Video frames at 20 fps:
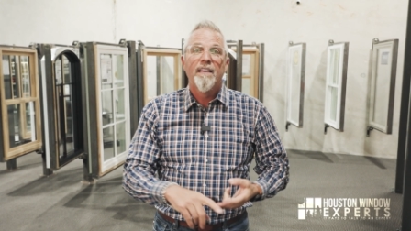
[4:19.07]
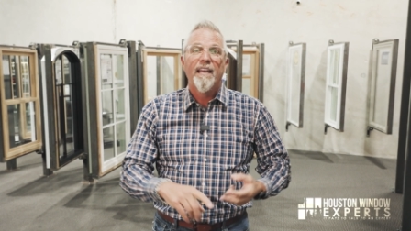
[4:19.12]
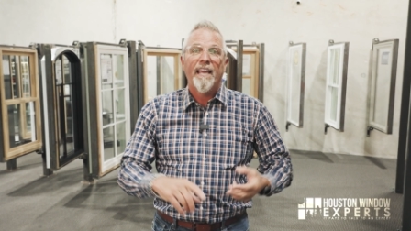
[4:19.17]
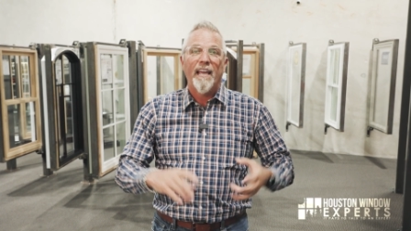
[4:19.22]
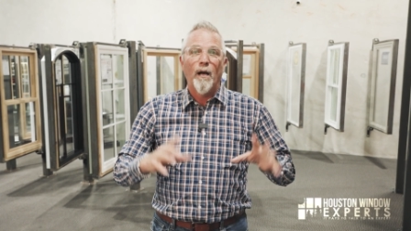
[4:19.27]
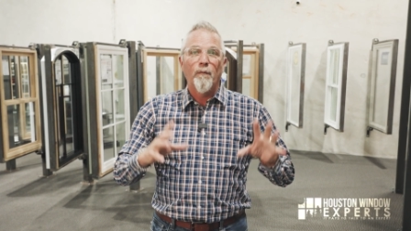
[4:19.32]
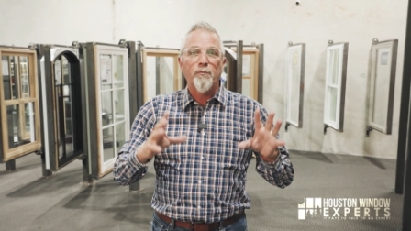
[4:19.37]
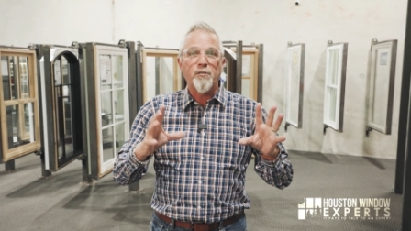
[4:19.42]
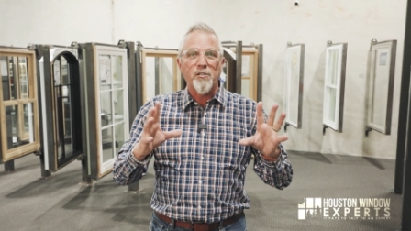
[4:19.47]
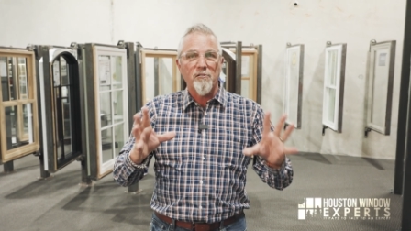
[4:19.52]

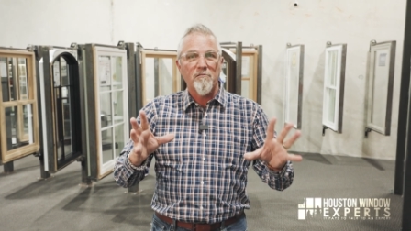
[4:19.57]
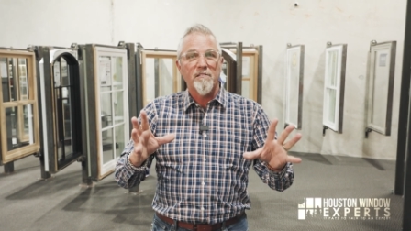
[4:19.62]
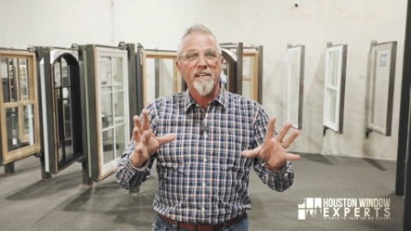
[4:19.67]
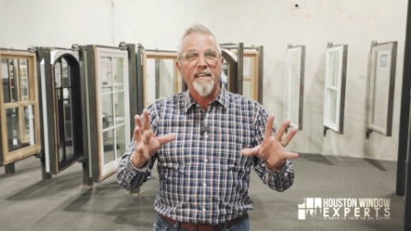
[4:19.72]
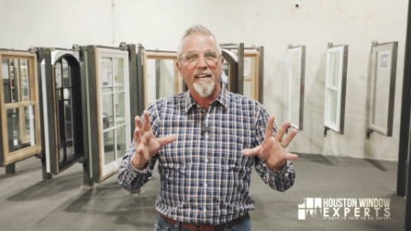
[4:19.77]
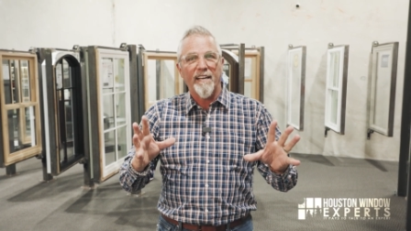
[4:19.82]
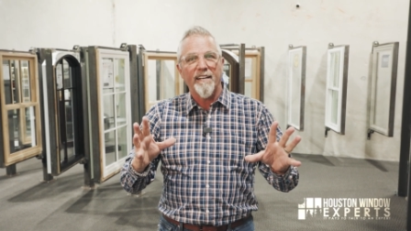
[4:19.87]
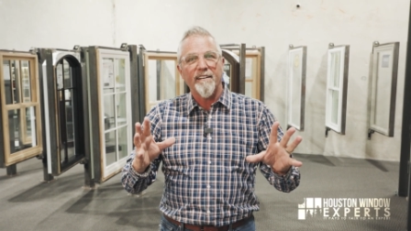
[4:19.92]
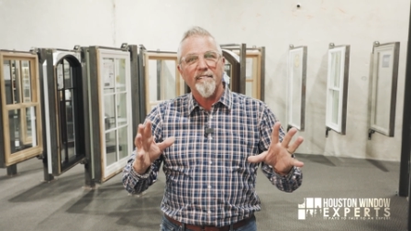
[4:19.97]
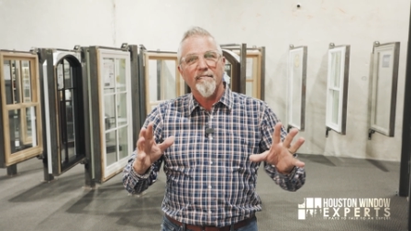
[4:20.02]
helps you
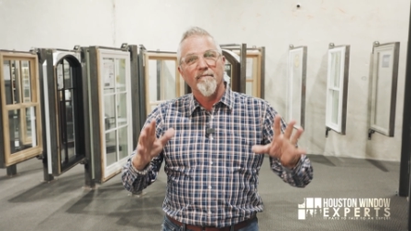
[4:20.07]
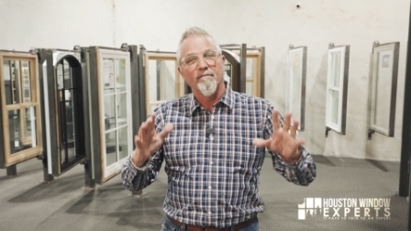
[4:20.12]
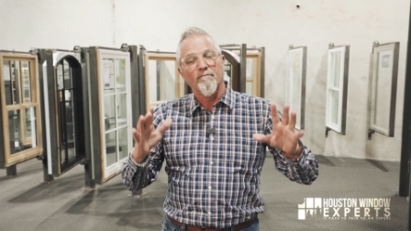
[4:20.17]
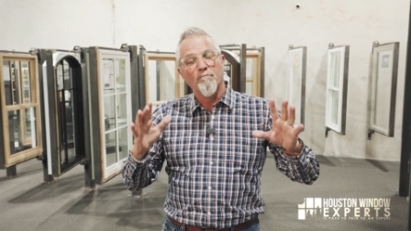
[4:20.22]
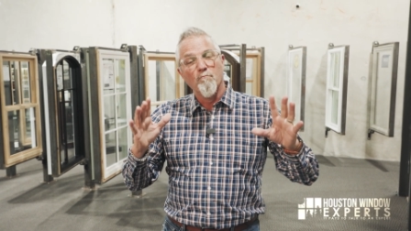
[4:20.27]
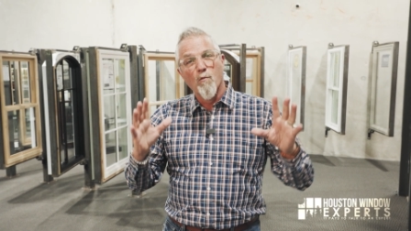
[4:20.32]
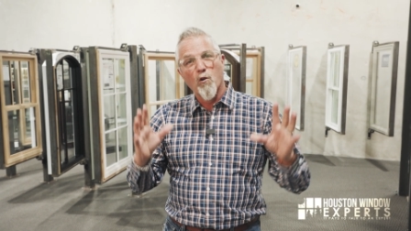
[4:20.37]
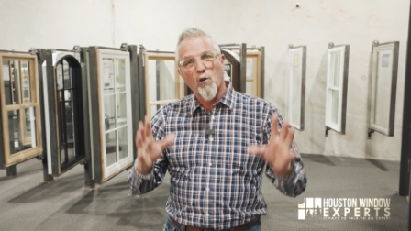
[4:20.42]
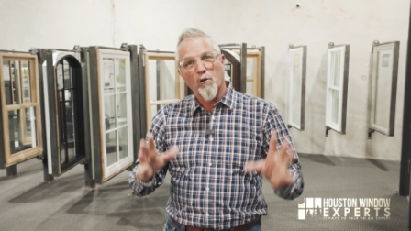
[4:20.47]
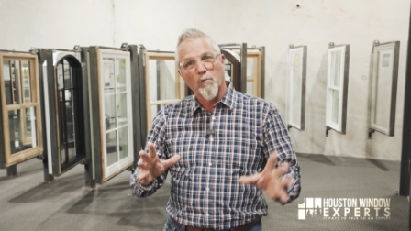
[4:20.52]
get
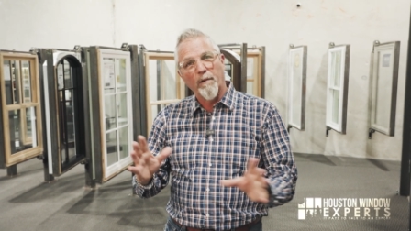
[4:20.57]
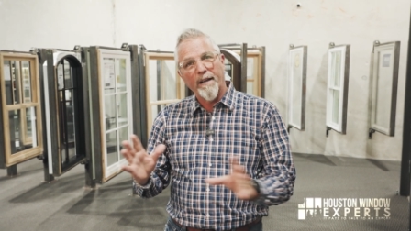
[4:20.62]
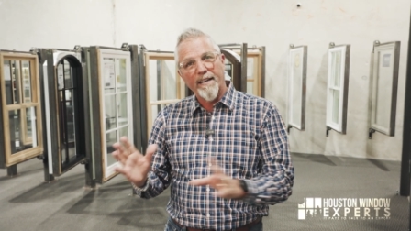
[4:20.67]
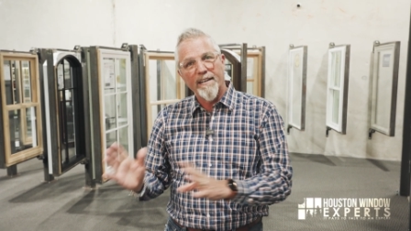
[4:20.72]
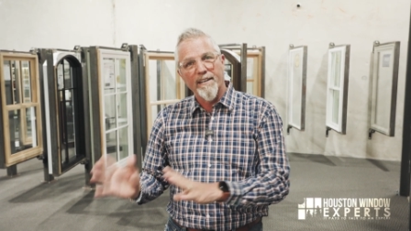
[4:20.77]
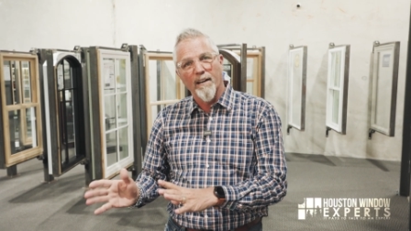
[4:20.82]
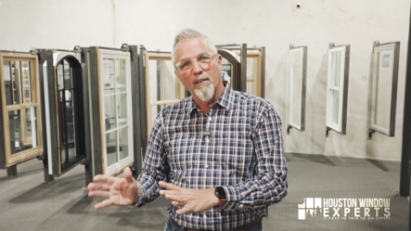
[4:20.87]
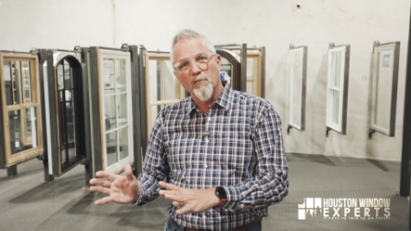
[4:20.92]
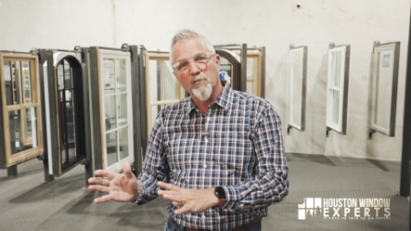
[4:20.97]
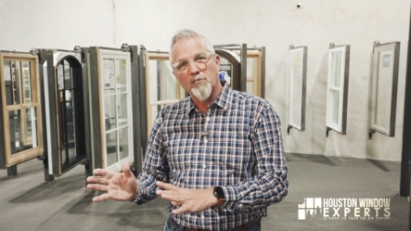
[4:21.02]
more
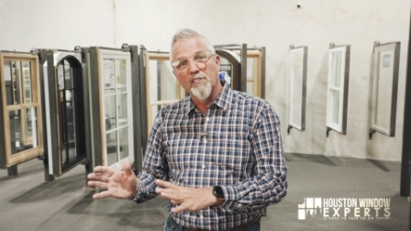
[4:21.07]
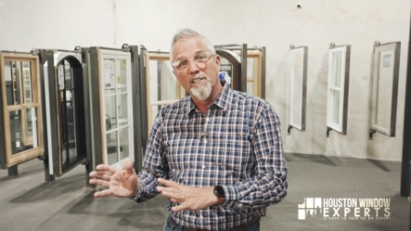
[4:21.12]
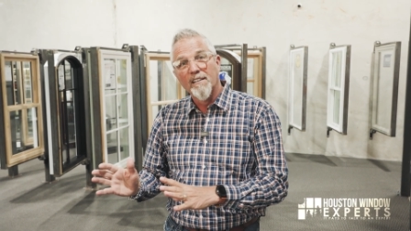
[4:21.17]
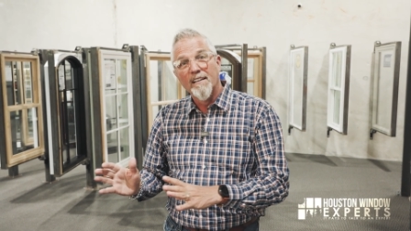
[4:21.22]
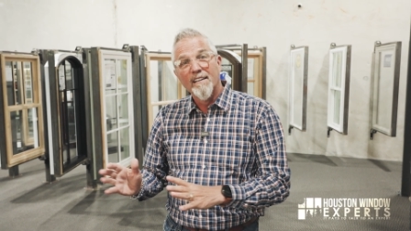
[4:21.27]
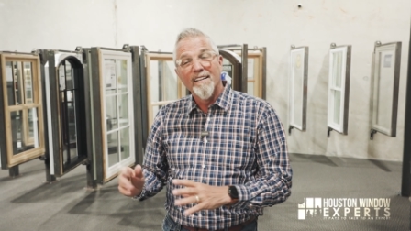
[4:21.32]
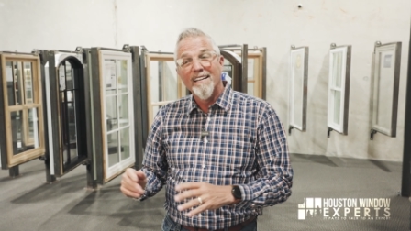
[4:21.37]
windows.